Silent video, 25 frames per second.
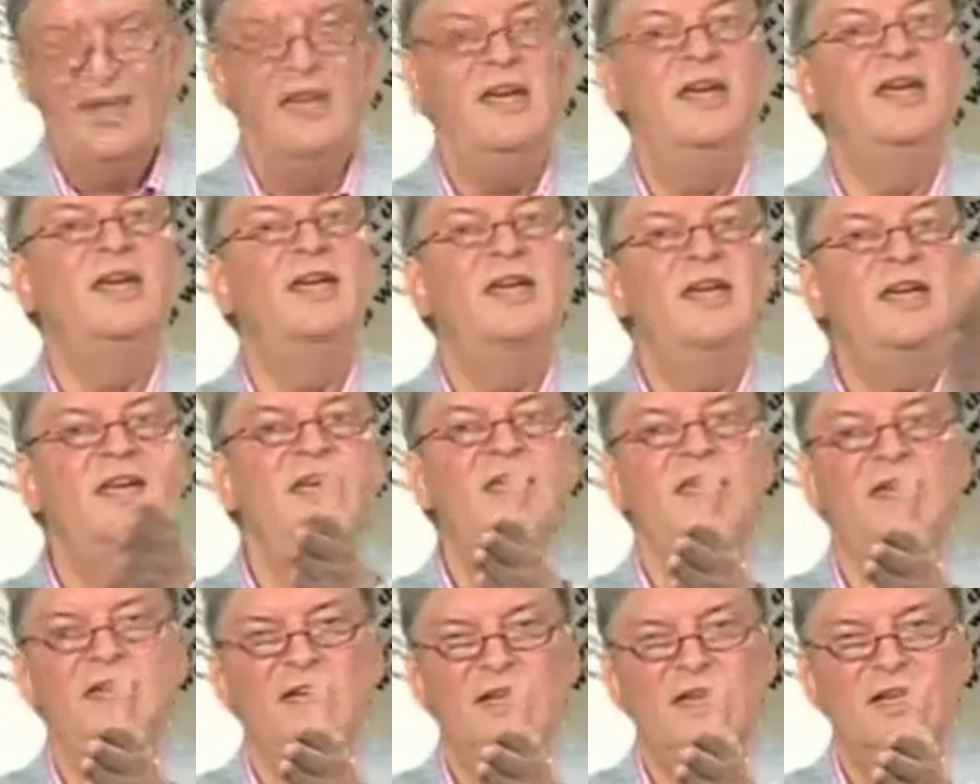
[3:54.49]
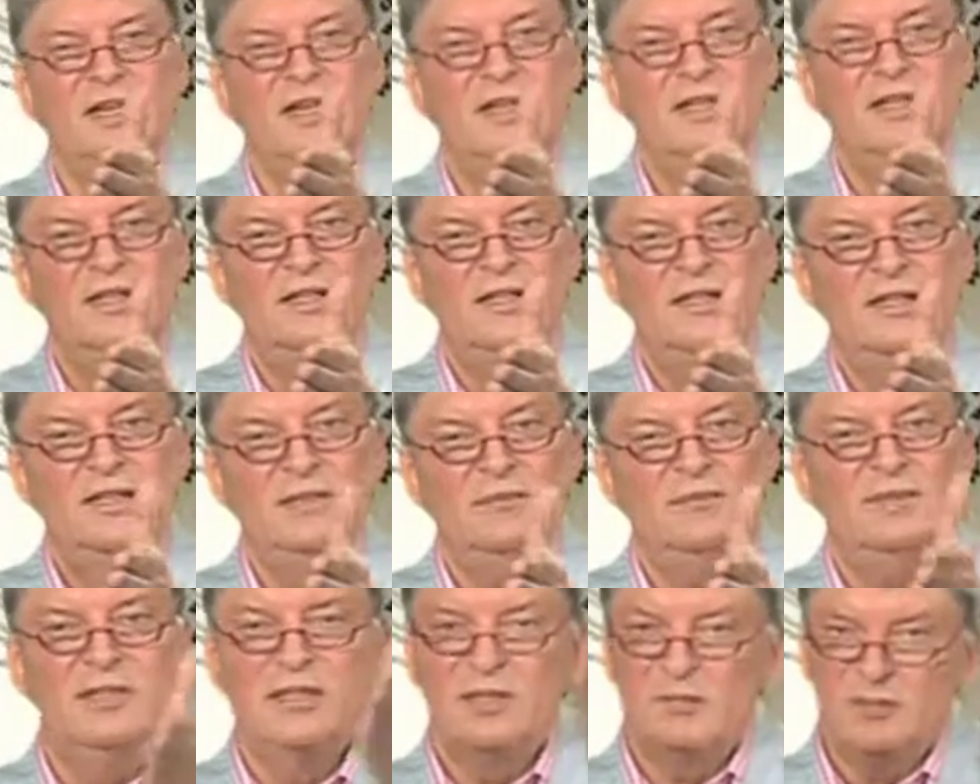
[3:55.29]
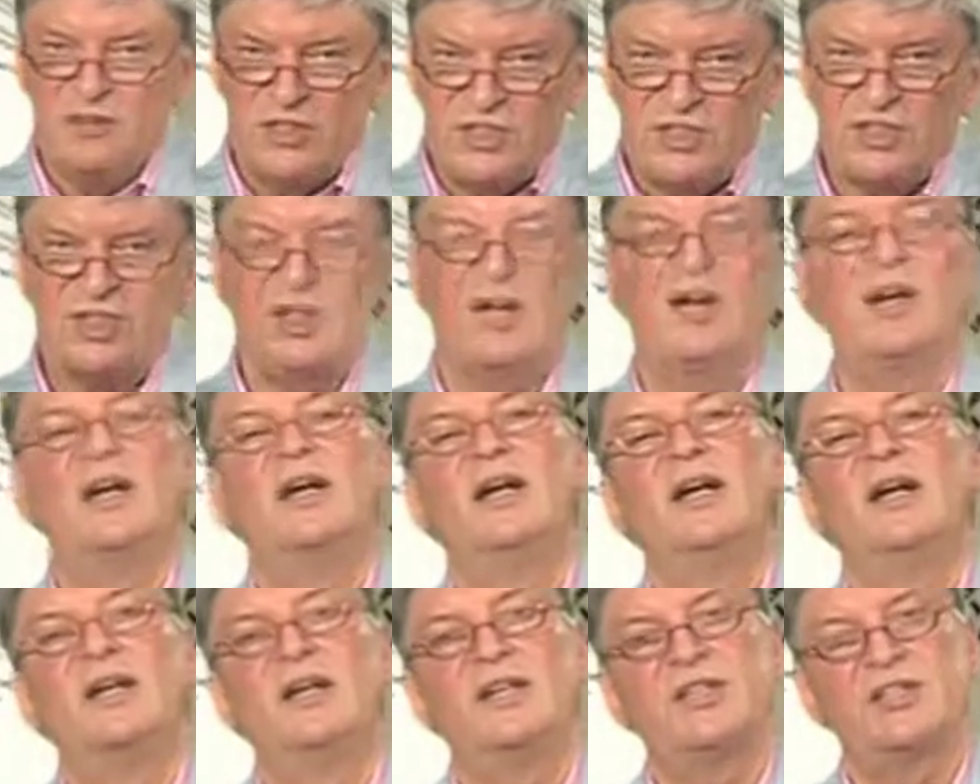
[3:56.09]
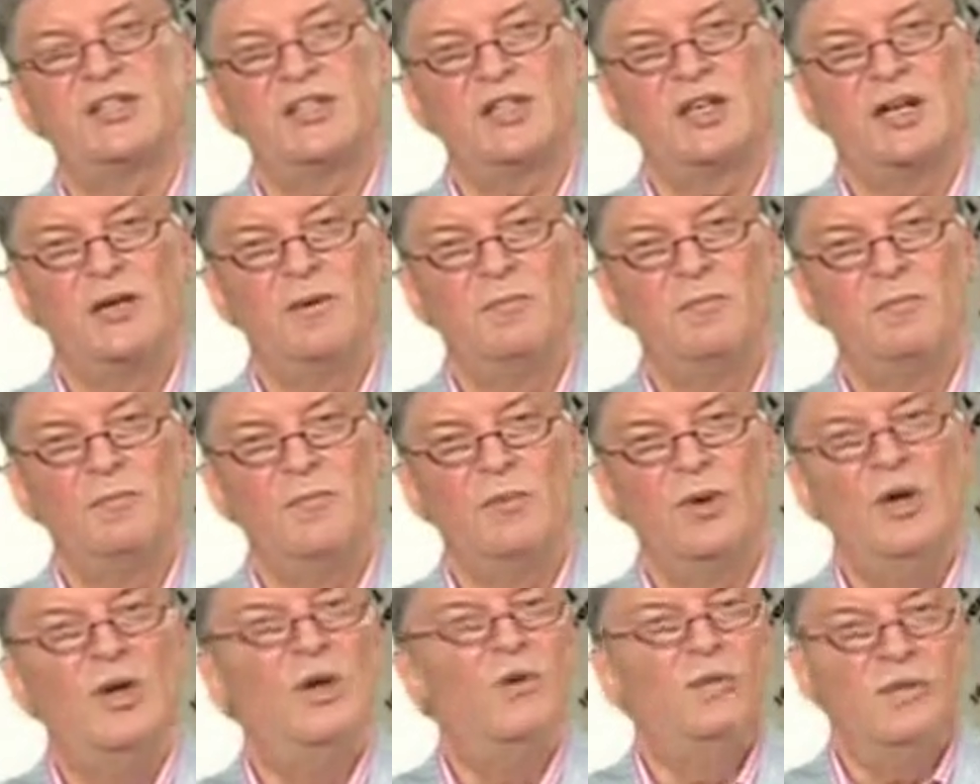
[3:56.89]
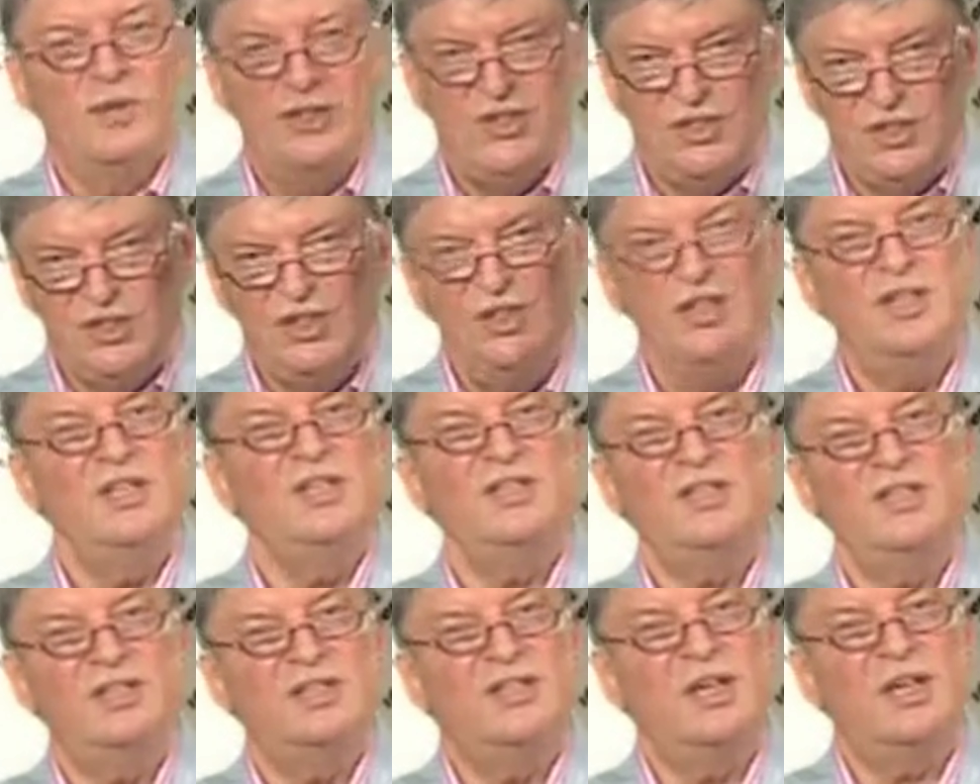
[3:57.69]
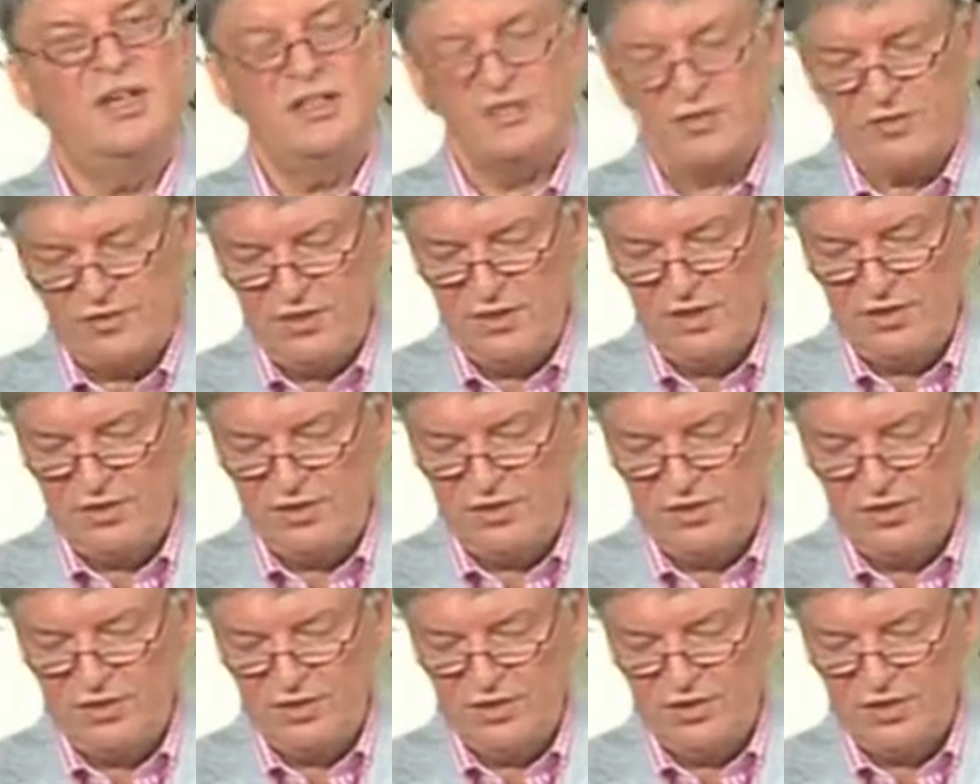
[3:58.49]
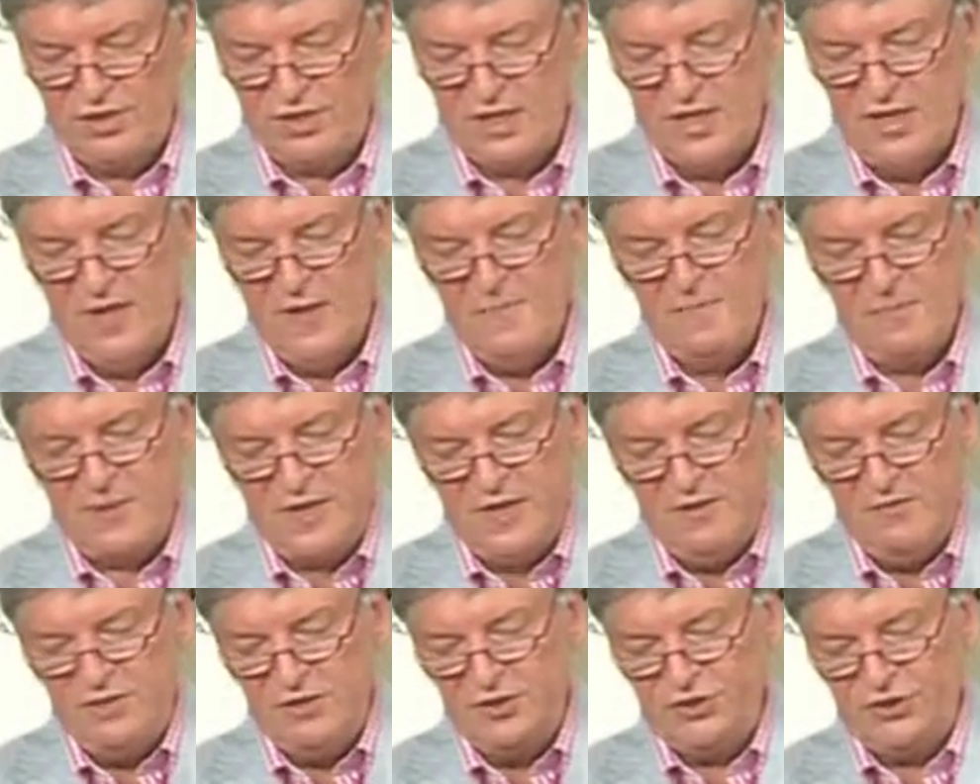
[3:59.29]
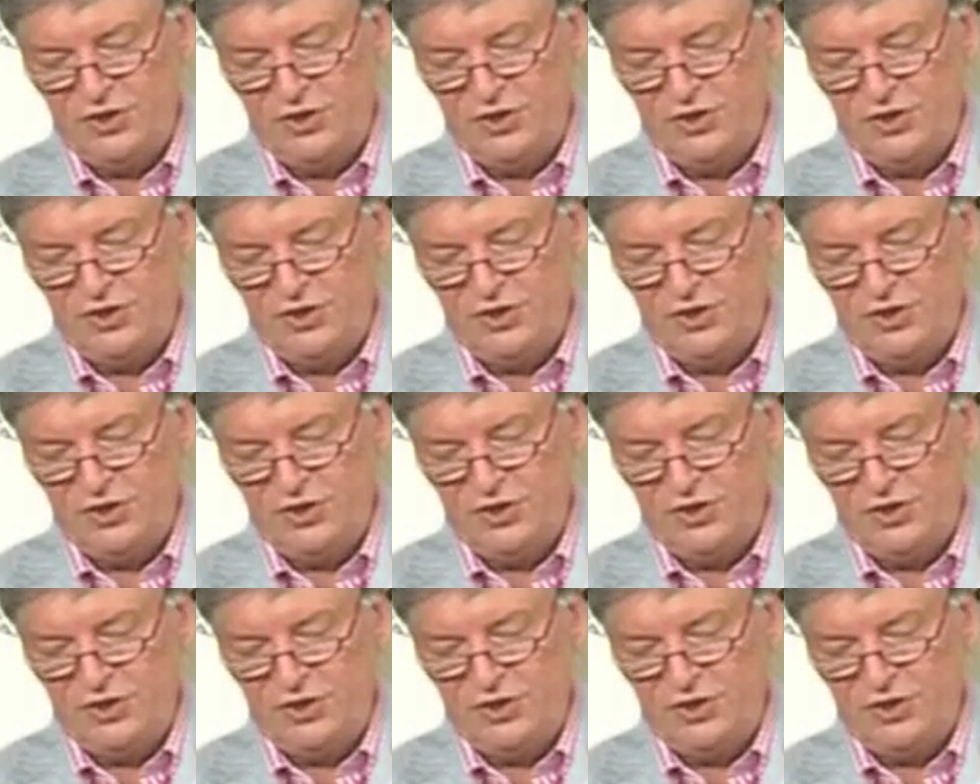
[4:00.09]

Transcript: He, when the Messiah has come, when Jesus has returned, he will